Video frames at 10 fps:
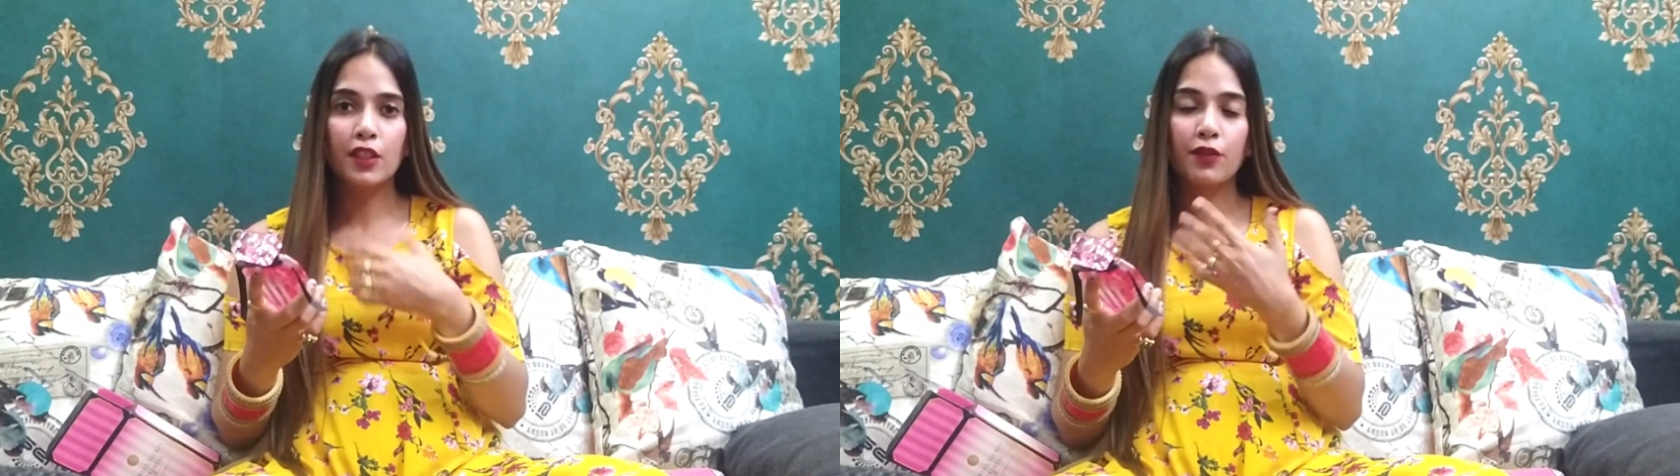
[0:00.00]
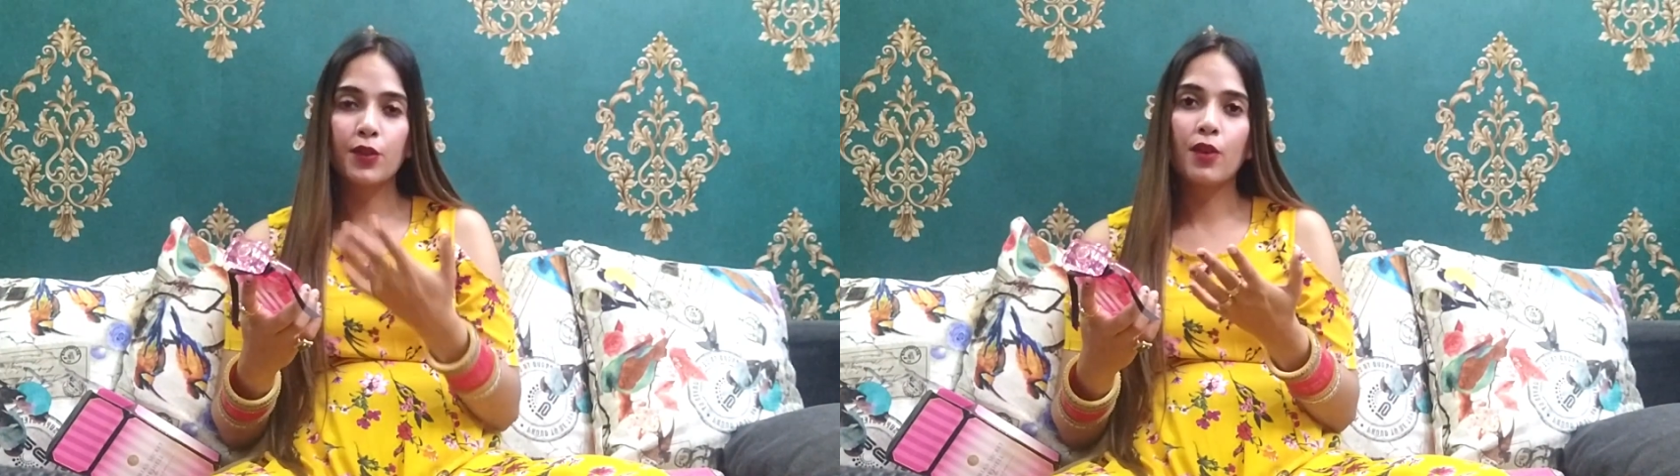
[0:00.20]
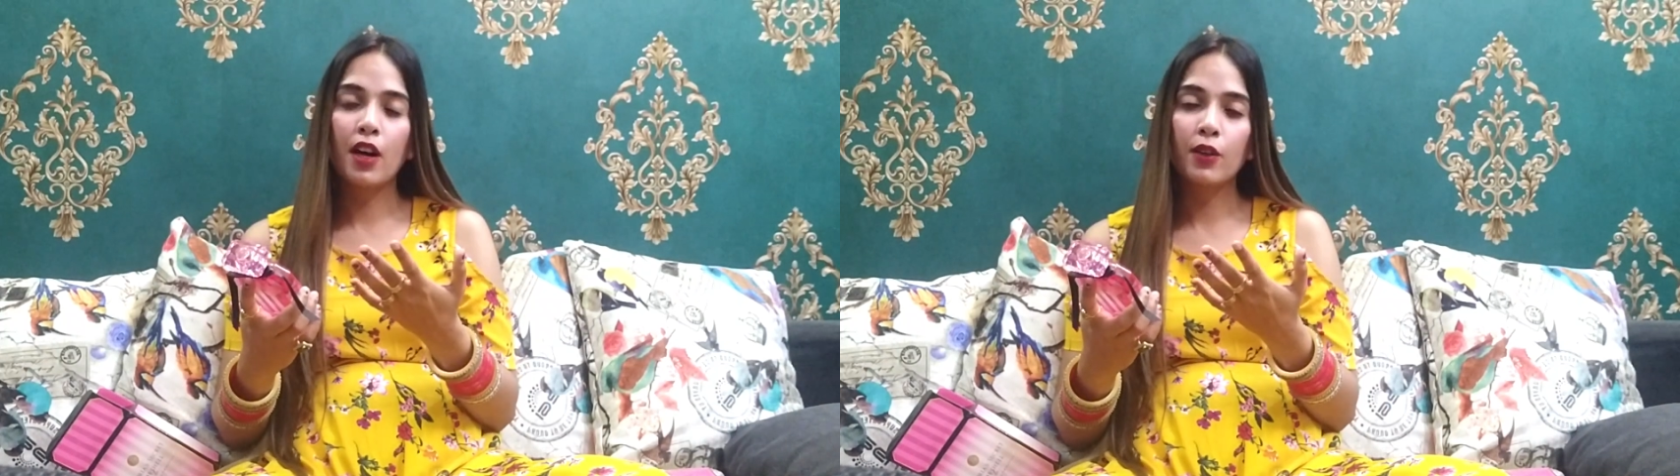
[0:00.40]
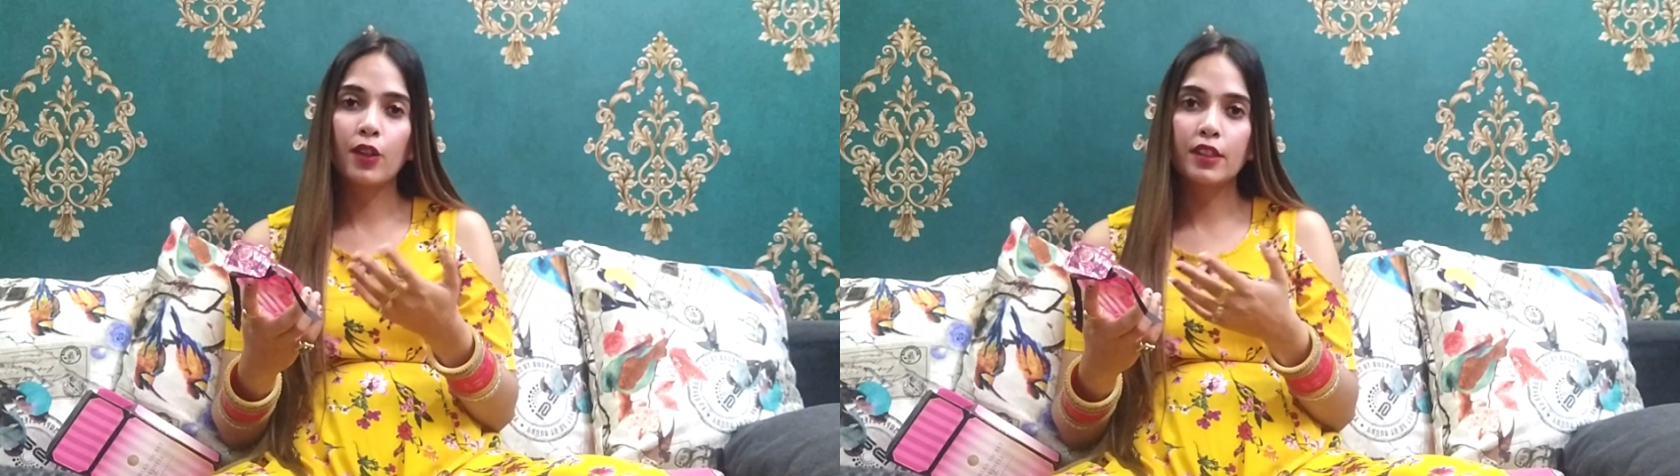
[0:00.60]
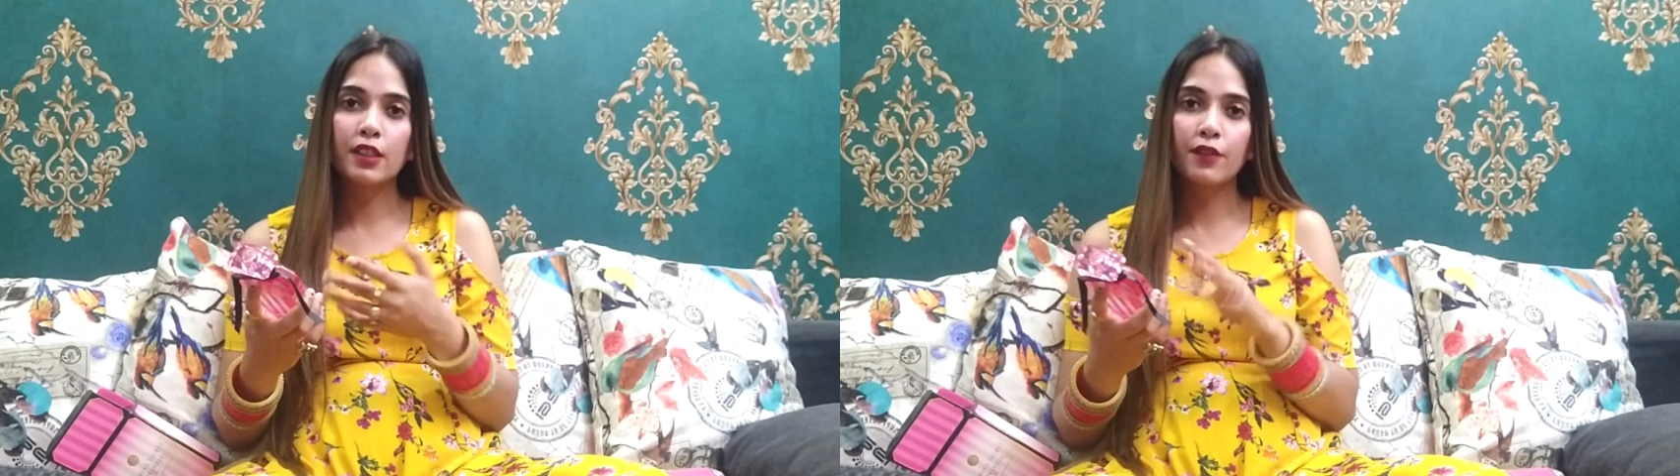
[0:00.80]
if you are
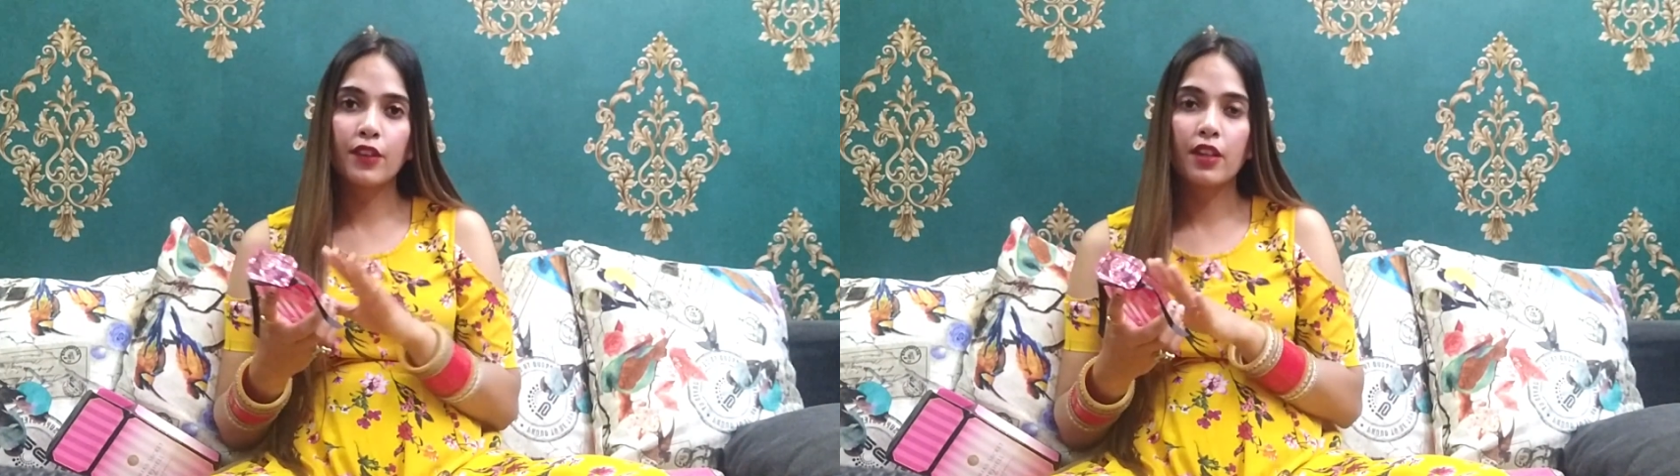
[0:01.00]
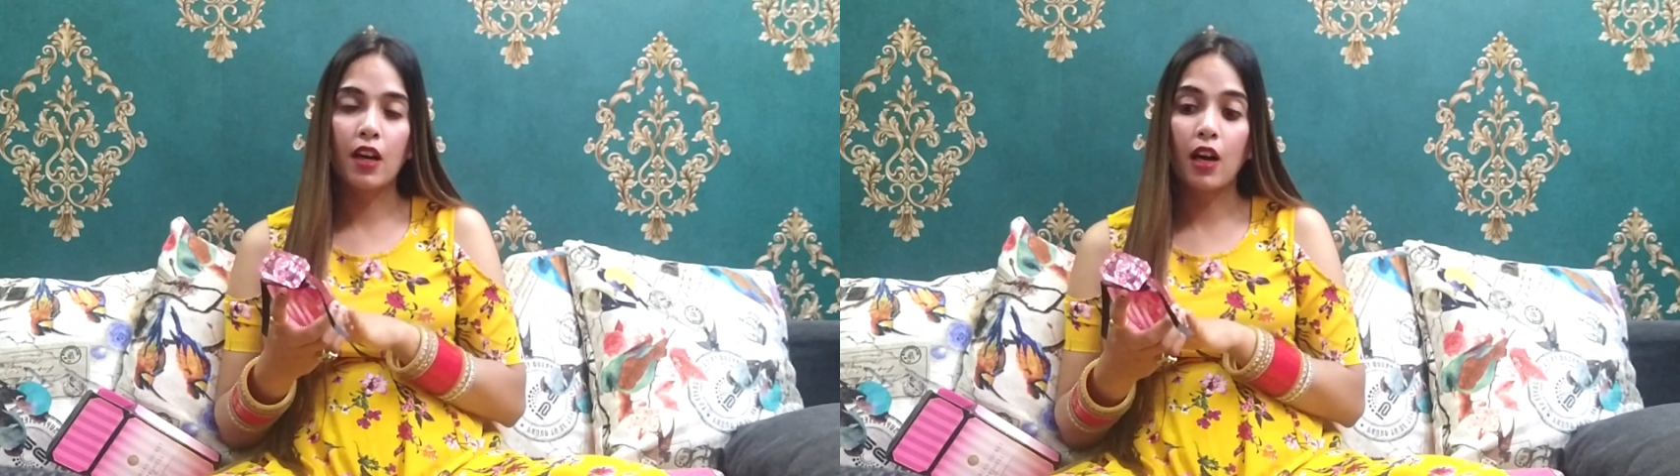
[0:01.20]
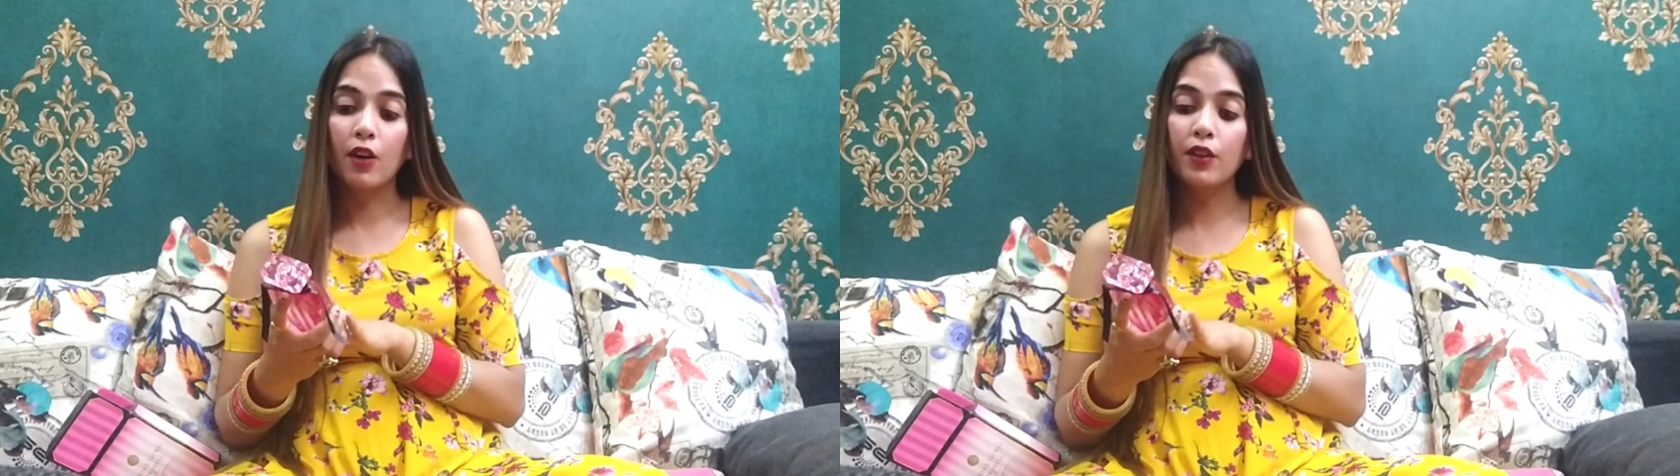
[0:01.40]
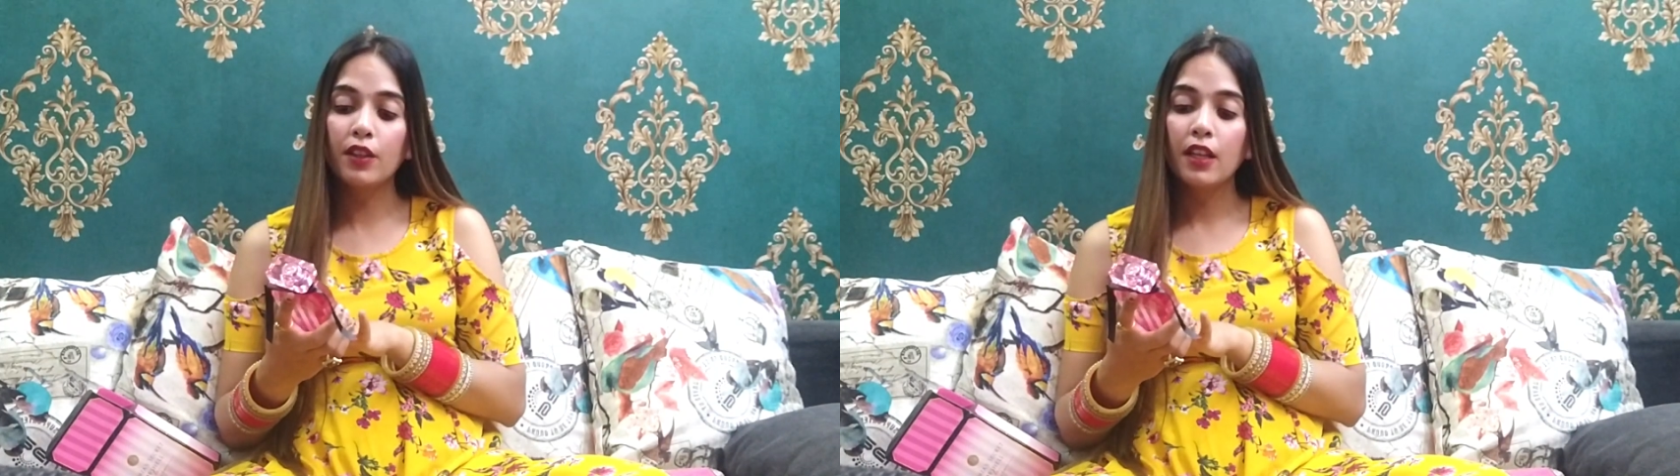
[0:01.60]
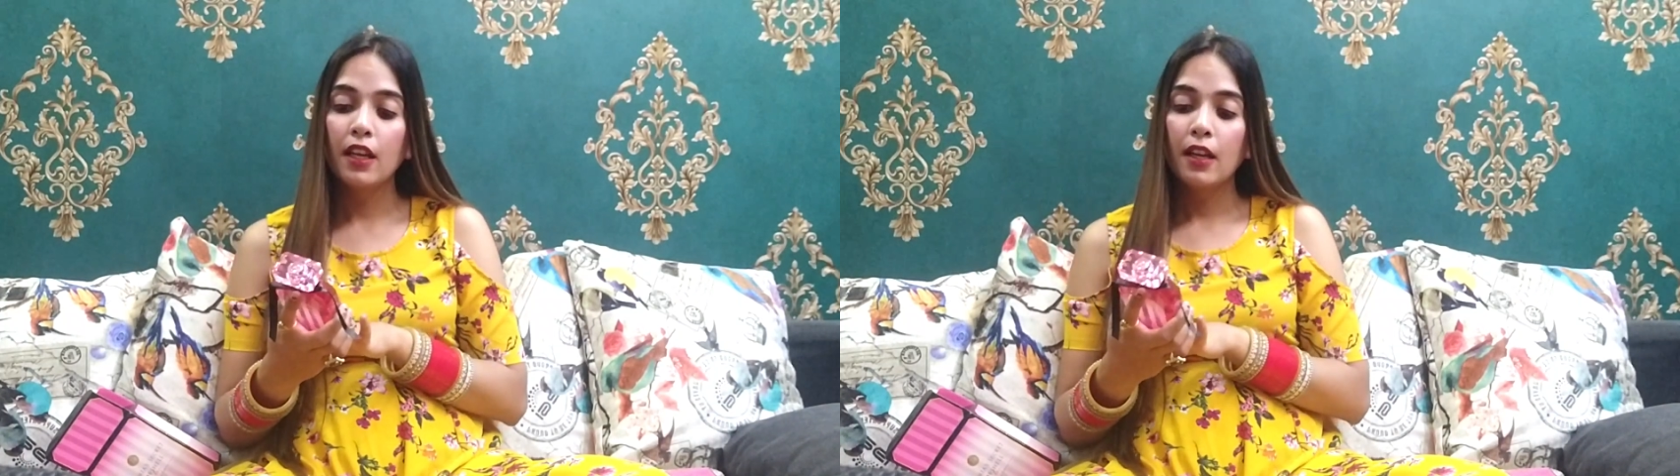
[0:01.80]
going somewhere out.